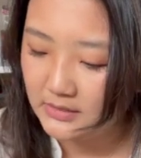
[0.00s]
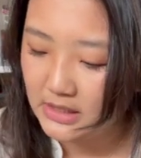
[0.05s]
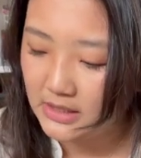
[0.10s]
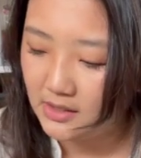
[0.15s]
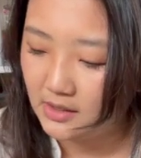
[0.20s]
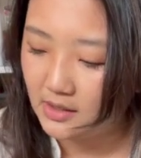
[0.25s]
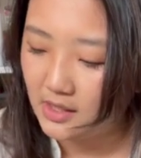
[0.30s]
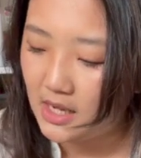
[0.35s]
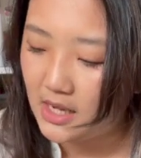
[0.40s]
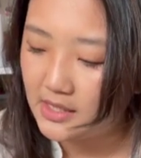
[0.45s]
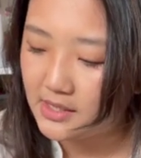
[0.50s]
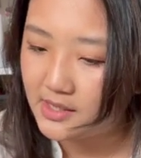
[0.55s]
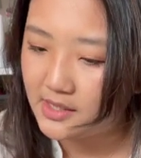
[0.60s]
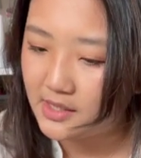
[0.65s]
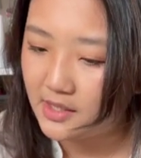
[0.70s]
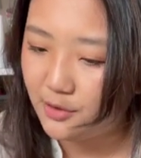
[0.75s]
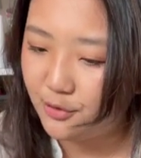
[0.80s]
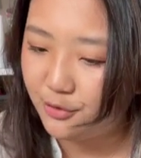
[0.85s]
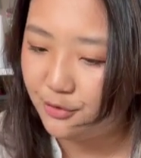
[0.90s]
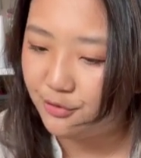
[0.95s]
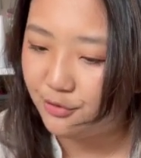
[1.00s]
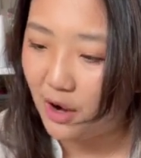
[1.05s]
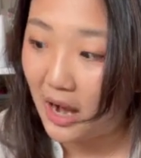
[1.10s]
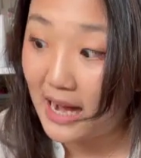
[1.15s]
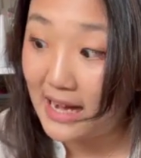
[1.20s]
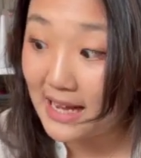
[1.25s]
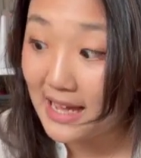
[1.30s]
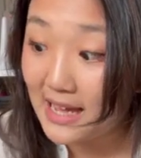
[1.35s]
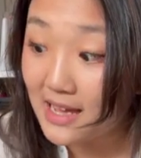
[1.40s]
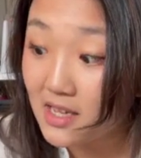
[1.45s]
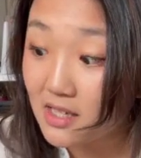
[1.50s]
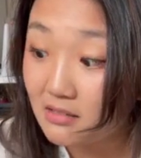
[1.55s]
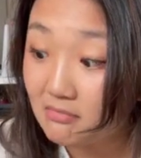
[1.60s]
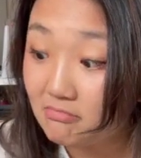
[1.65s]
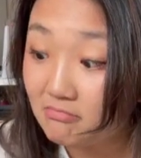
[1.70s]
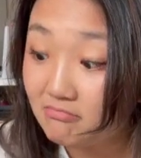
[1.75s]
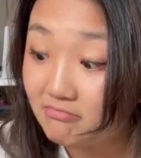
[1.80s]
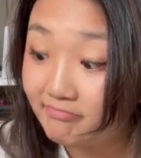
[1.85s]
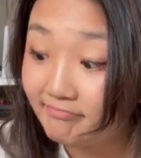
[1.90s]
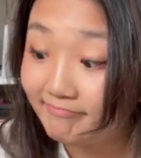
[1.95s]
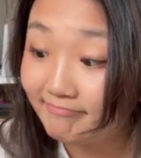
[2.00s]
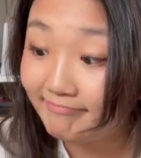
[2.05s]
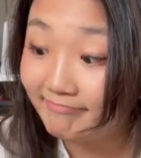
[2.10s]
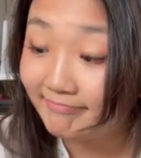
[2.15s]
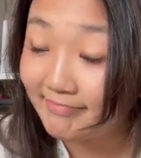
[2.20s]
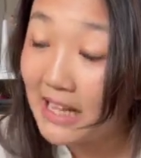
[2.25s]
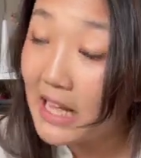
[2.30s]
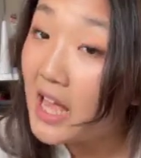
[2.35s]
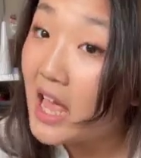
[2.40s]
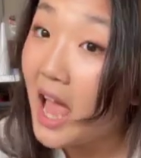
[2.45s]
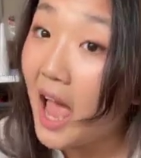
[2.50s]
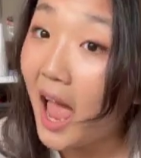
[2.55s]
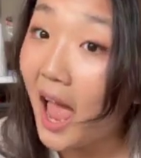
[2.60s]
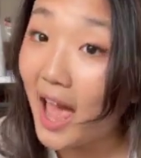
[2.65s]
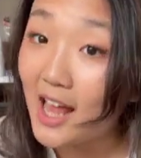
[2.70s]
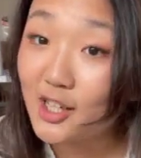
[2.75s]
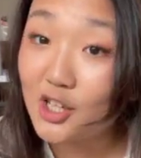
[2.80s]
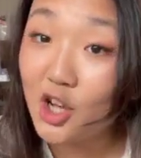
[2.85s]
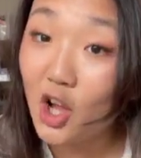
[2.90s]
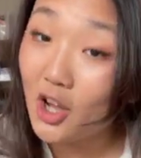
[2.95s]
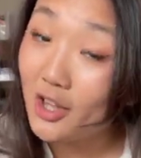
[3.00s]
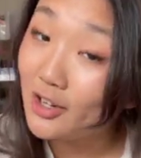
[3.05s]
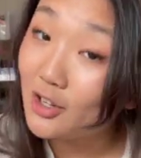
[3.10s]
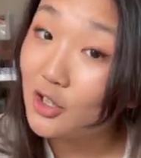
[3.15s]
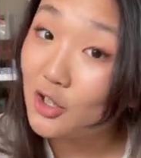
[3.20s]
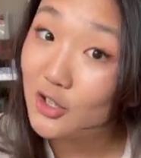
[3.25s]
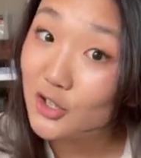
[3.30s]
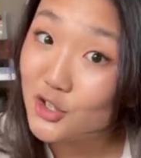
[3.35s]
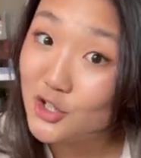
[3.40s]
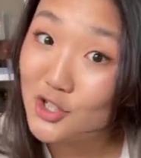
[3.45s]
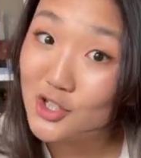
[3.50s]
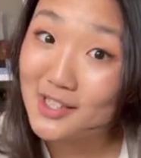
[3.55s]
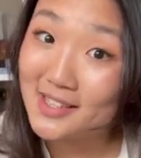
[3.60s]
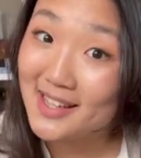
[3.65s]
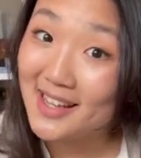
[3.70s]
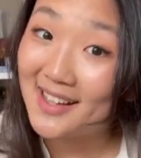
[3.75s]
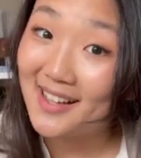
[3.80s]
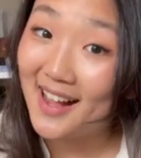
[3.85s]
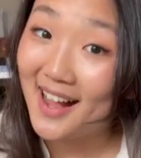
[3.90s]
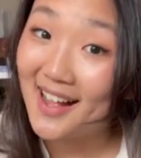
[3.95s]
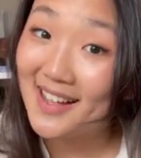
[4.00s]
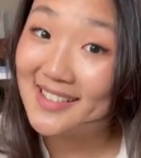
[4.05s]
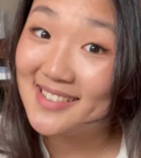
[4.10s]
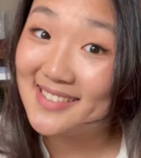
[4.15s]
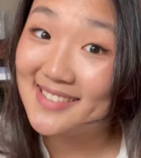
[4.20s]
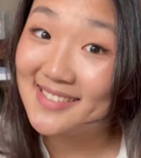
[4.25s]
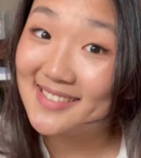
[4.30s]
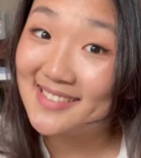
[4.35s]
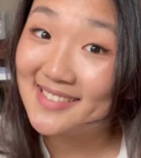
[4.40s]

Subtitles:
Last Friday, and it got here on Tuesday, guys,